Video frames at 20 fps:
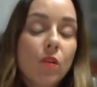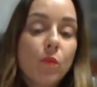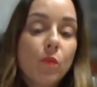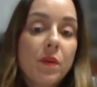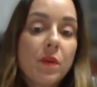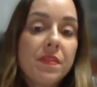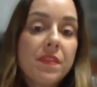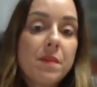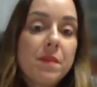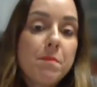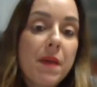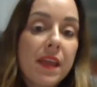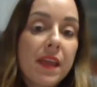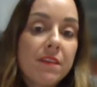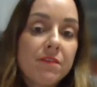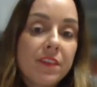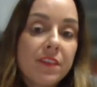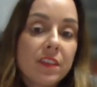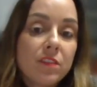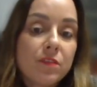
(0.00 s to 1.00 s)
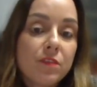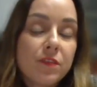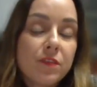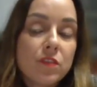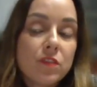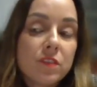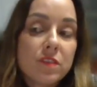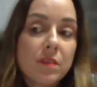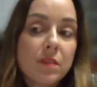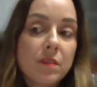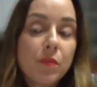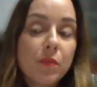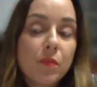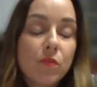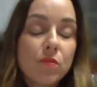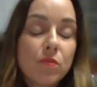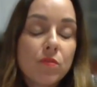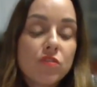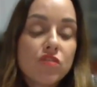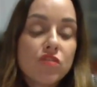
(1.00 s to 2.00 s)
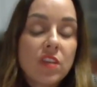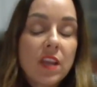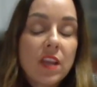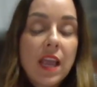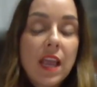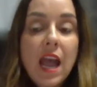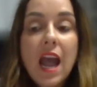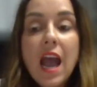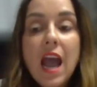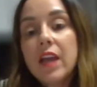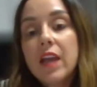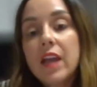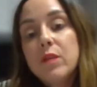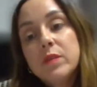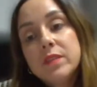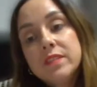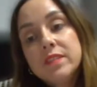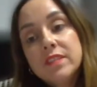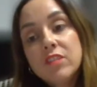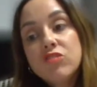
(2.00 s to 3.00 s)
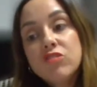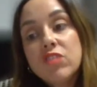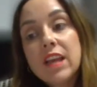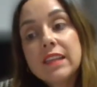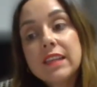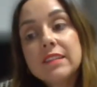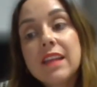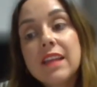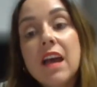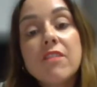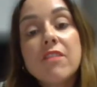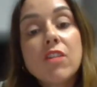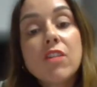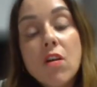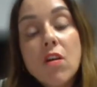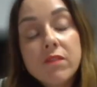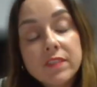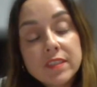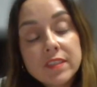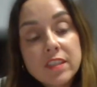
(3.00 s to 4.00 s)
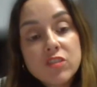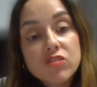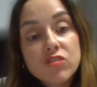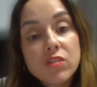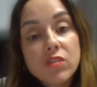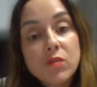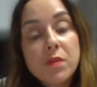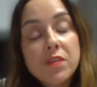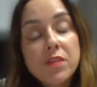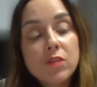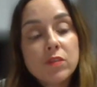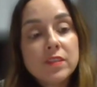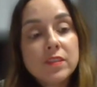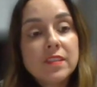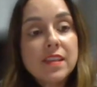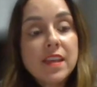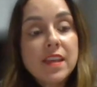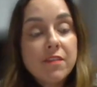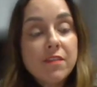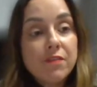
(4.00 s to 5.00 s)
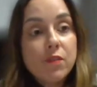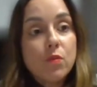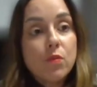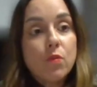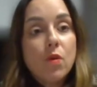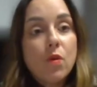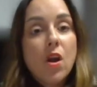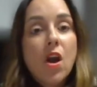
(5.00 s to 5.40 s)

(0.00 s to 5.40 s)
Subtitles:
with the benefits first approach, I would suggest have a conversation with your CFO.